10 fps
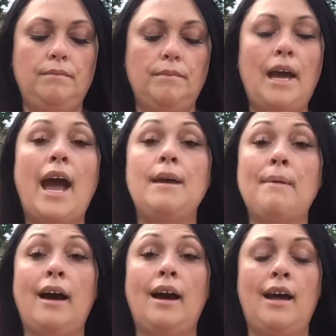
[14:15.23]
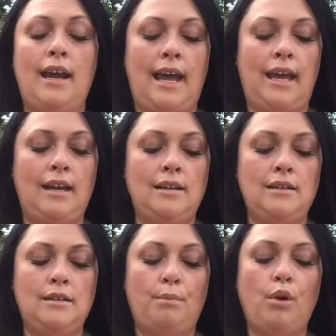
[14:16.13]
Kmart
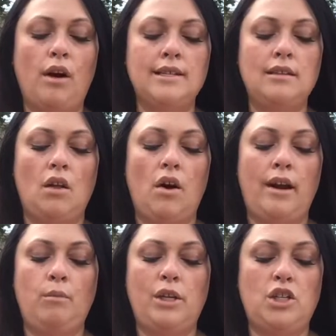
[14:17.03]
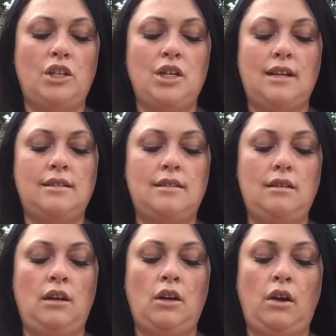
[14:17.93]
and Priceline, which are just,
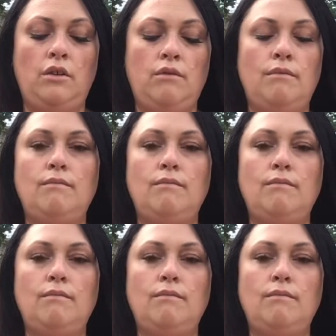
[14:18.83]
you know,